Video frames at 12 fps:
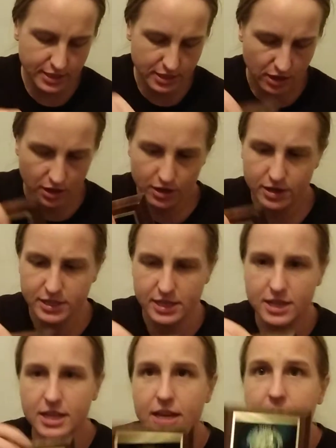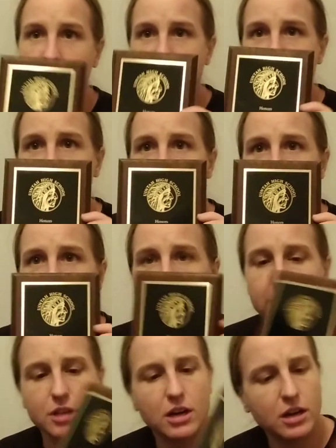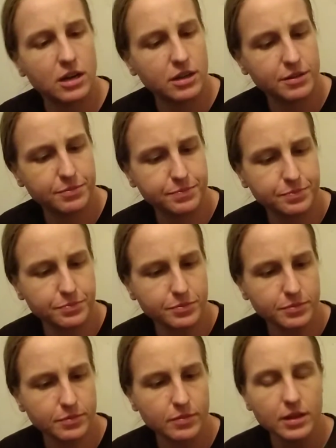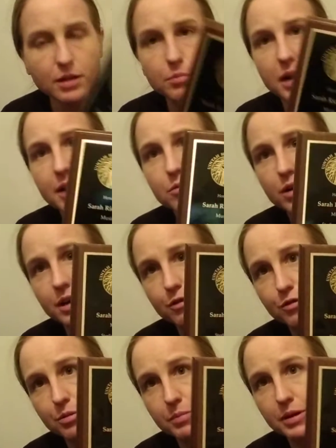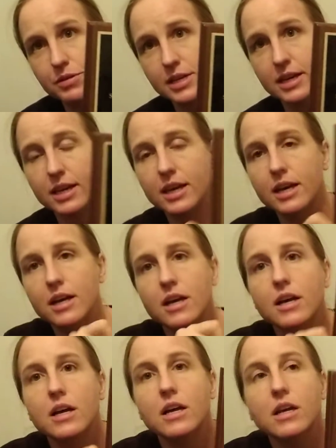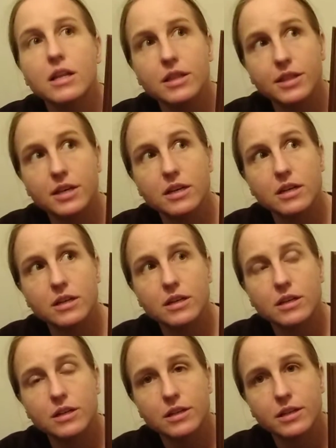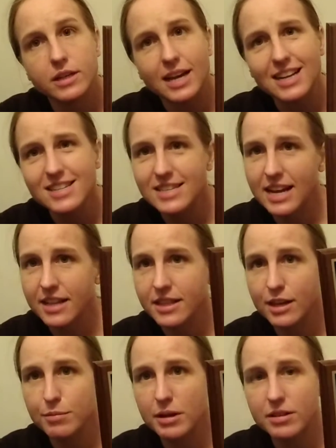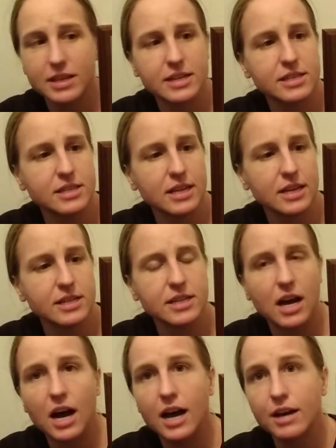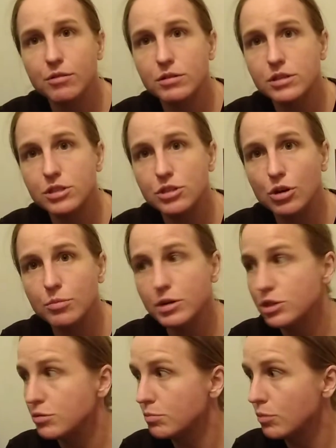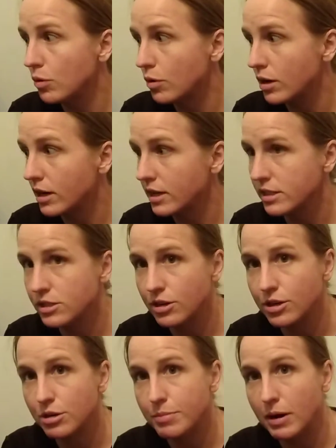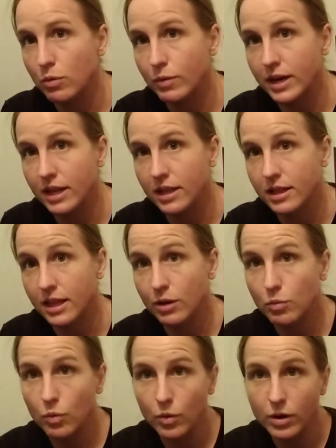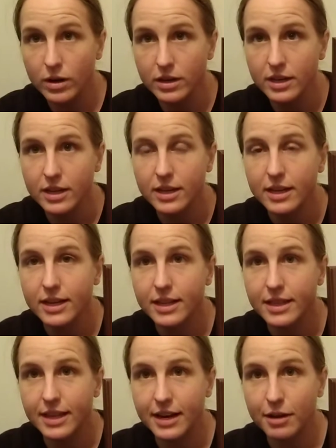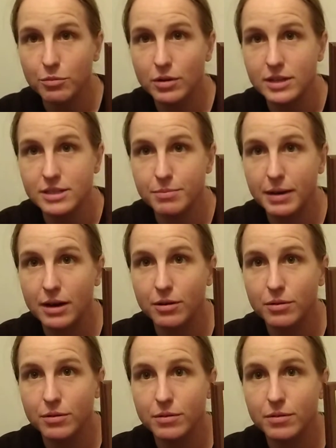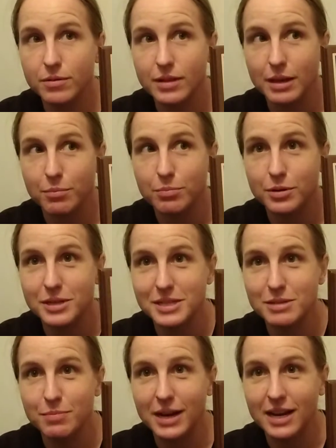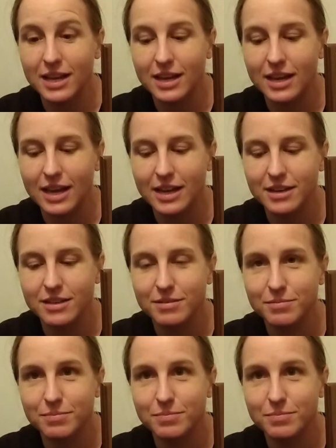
Scholar is a thing outside of Utah, but I want it for music. The kind of sad thing about this is I was so much more concerned about winning the award than I was about participating and